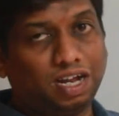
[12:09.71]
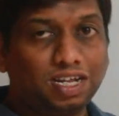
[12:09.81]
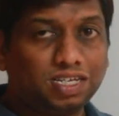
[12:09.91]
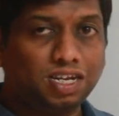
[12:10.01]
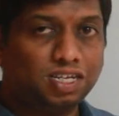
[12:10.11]

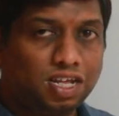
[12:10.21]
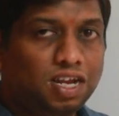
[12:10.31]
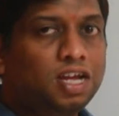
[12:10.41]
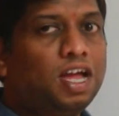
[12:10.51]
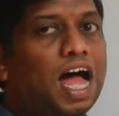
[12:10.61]
That is the
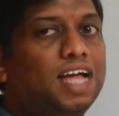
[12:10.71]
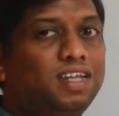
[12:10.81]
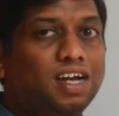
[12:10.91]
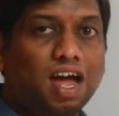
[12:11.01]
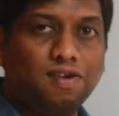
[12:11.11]
reason
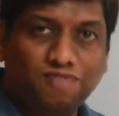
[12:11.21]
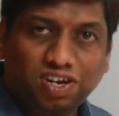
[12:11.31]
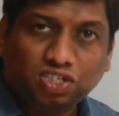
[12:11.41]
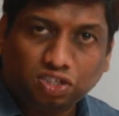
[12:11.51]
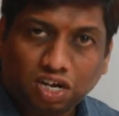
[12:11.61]
as a
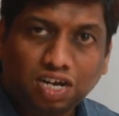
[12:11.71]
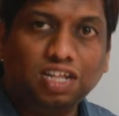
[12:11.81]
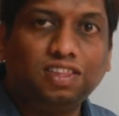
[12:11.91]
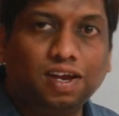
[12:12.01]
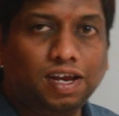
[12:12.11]

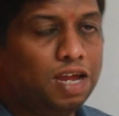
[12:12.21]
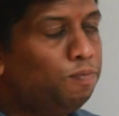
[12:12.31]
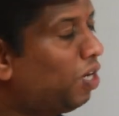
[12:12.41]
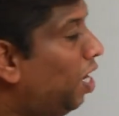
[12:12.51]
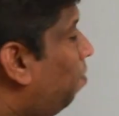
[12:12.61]
convention, the
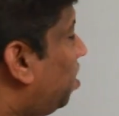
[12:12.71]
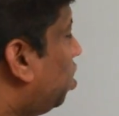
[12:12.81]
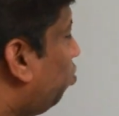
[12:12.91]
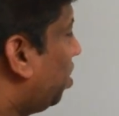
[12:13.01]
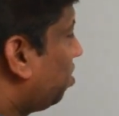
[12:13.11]
name came
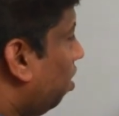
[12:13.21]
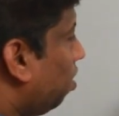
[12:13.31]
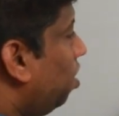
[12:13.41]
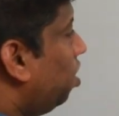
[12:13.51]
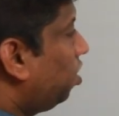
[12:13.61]
as a
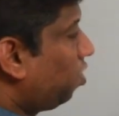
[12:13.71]
Quicksort.